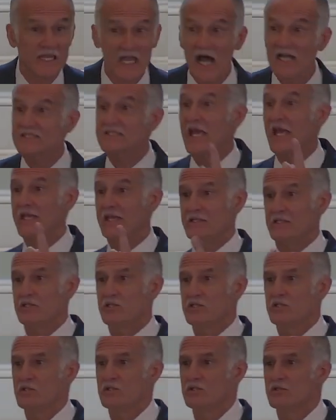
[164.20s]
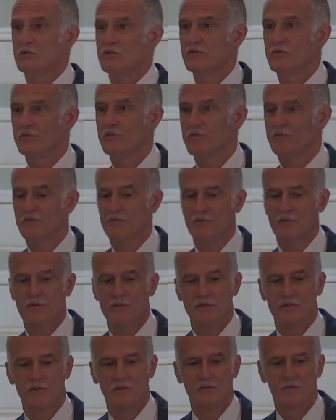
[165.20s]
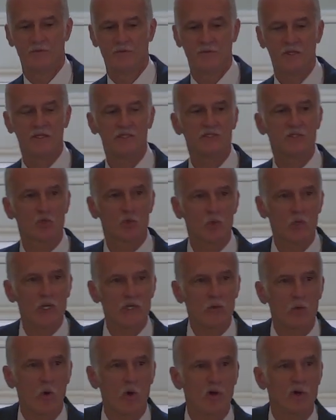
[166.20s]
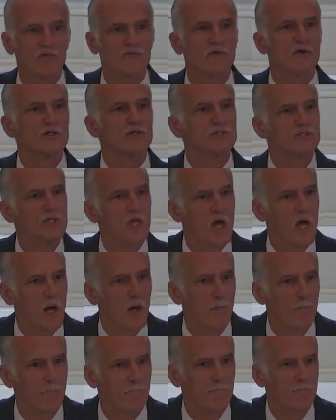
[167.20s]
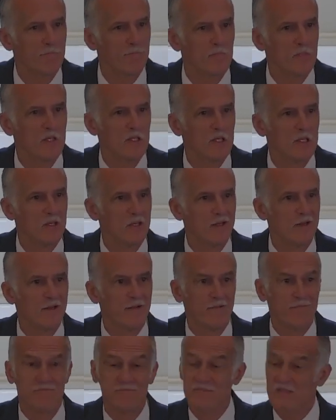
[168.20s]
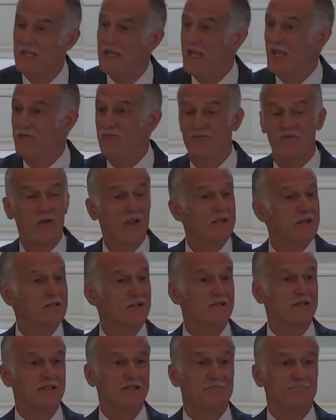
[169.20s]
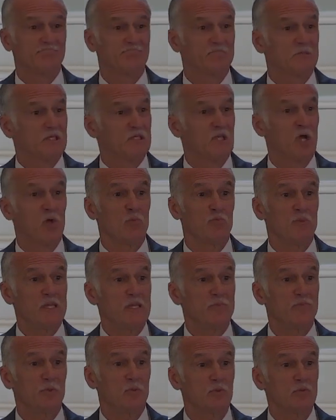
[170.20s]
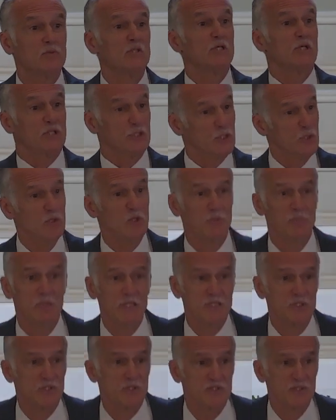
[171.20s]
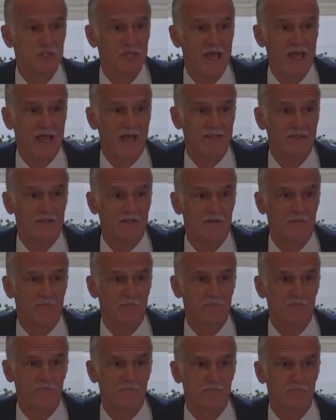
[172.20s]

Idiotes is the Greek word for dumb. And frankly, young people, you can be just that.